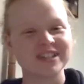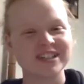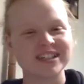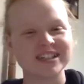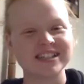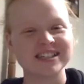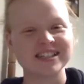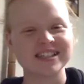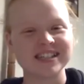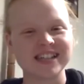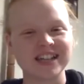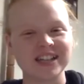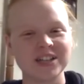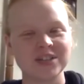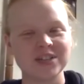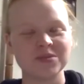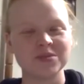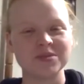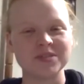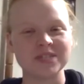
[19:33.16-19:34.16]
a daily
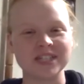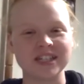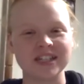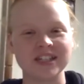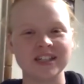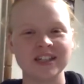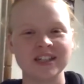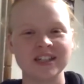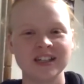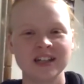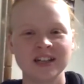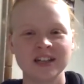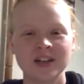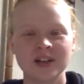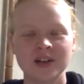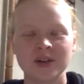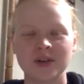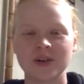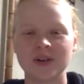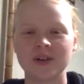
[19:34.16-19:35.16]
routine,
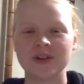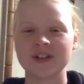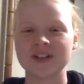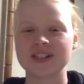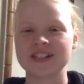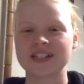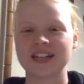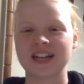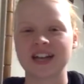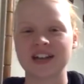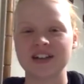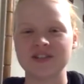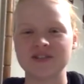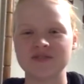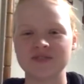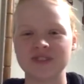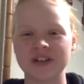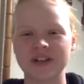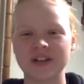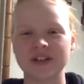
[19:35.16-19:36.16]
or does it kind of
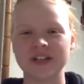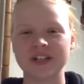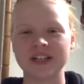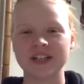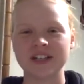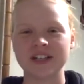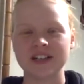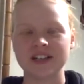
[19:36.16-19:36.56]
vary?